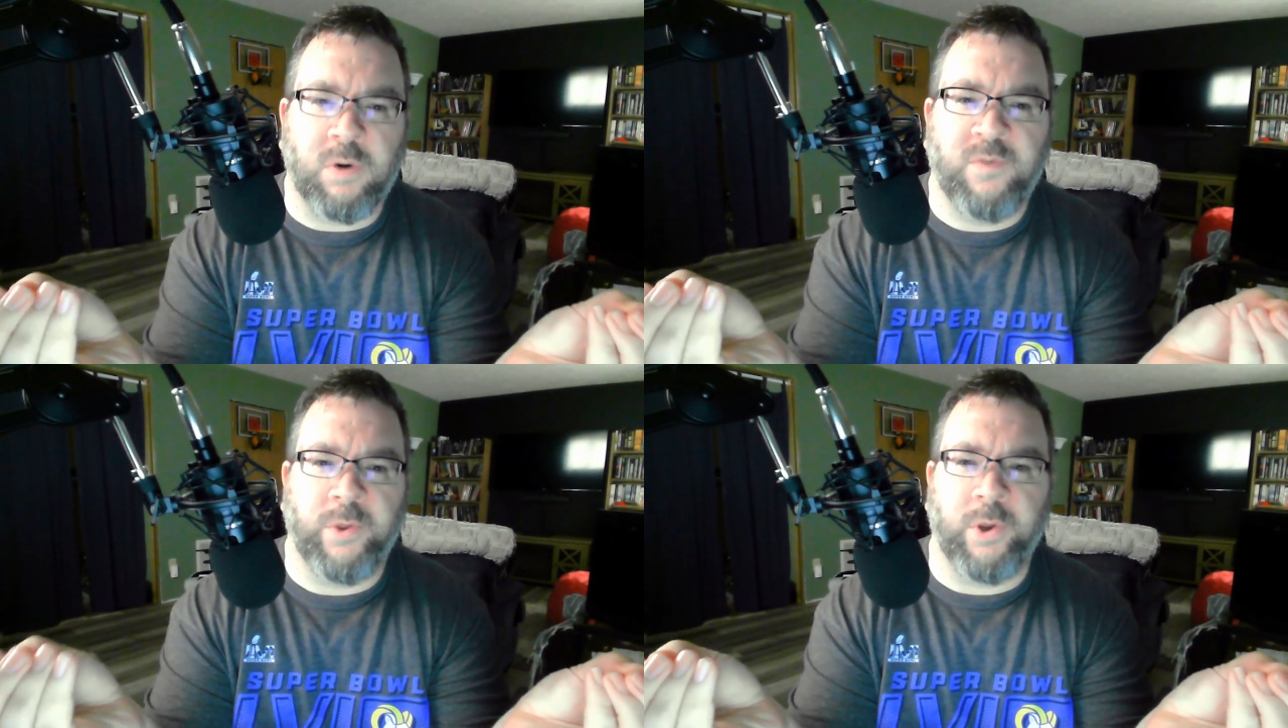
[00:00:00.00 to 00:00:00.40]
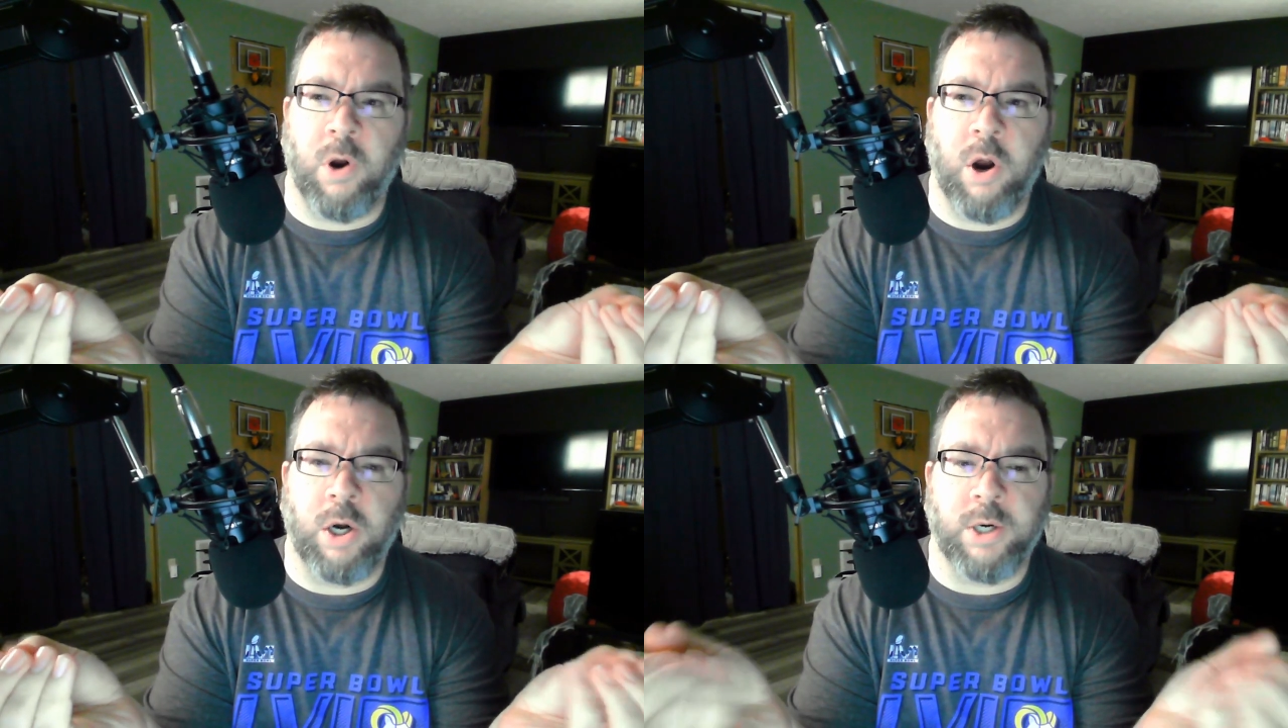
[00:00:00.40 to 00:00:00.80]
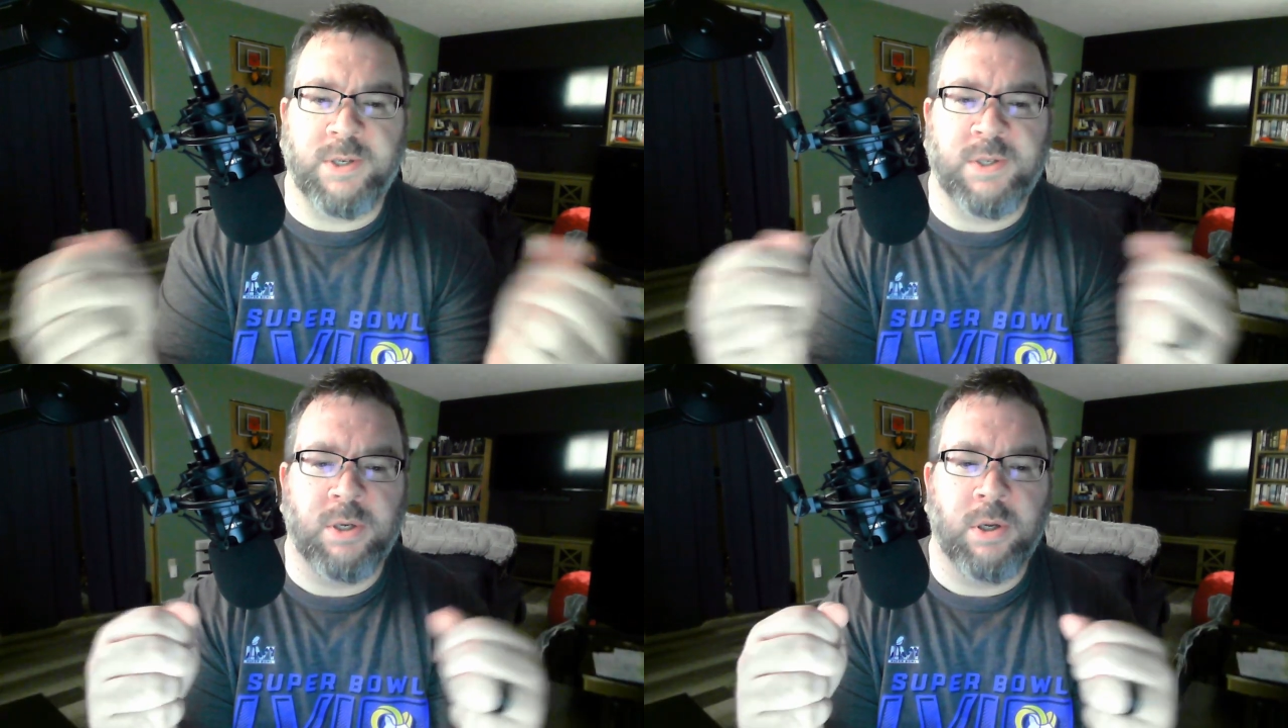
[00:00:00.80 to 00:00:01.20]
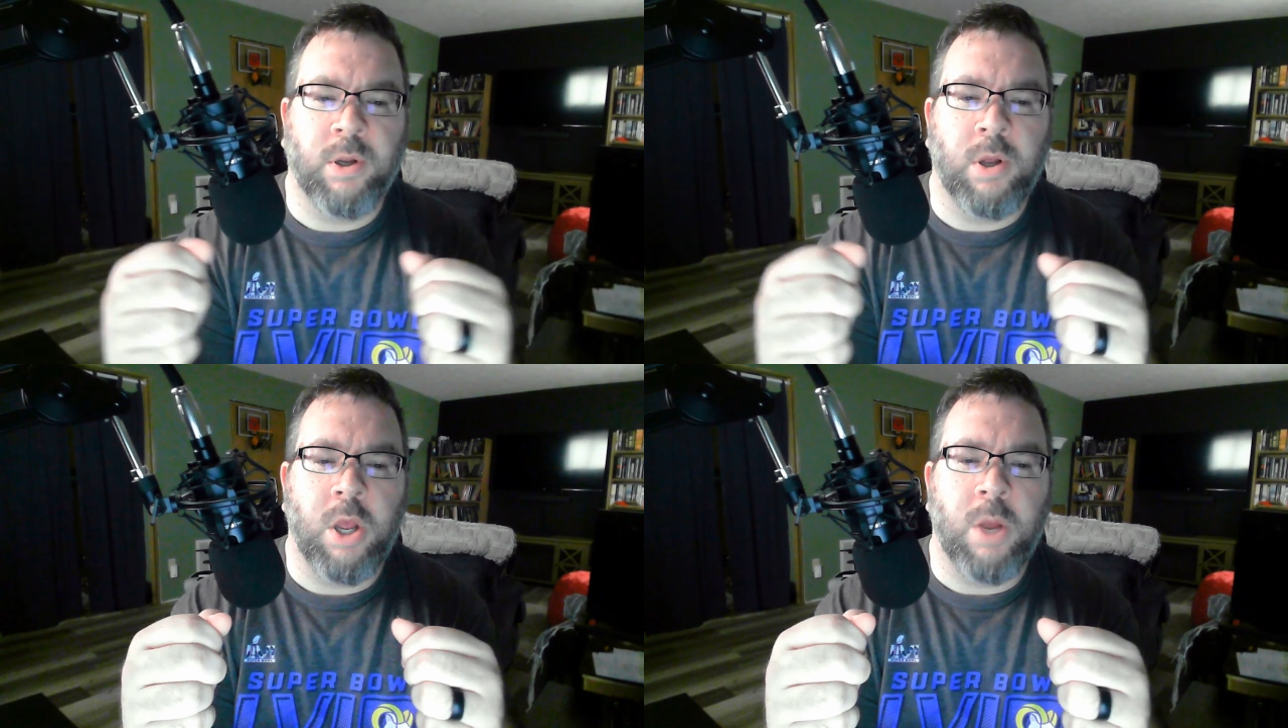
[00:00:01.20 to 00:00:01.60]
for their art,
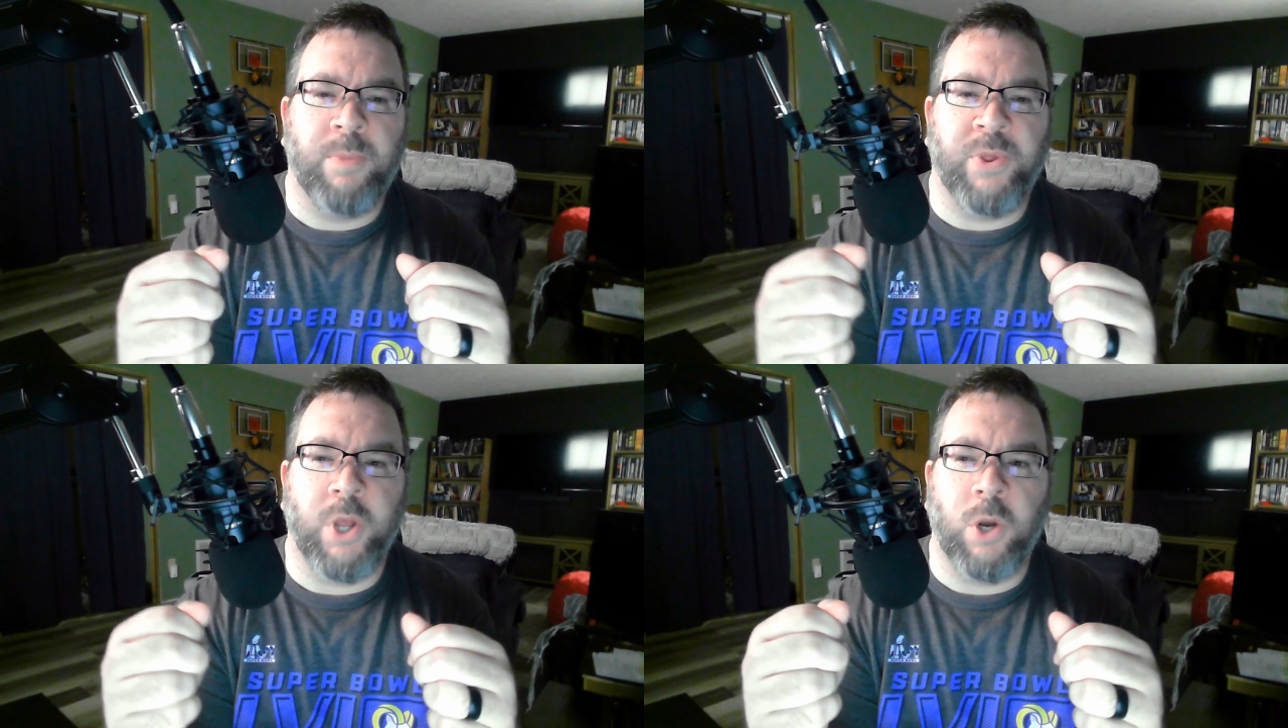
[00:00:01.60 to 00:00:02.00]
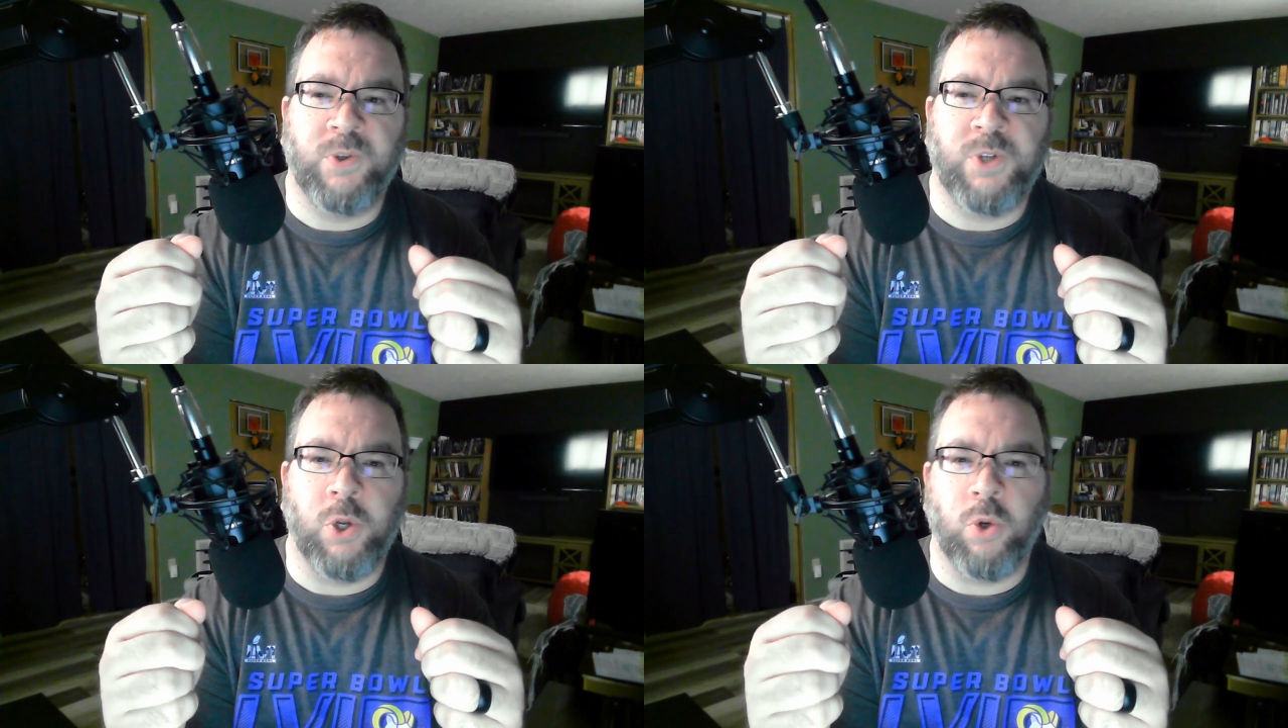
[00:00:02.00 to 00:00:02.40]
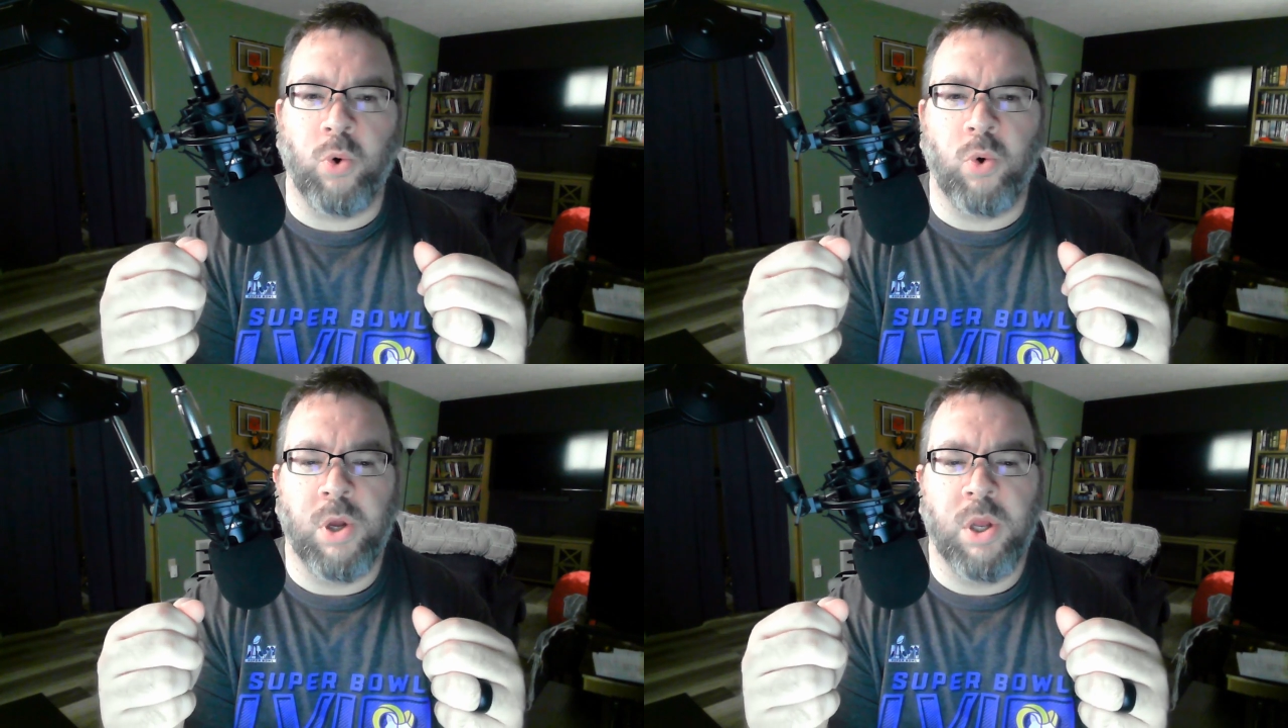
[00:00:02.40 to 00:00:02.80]
but those who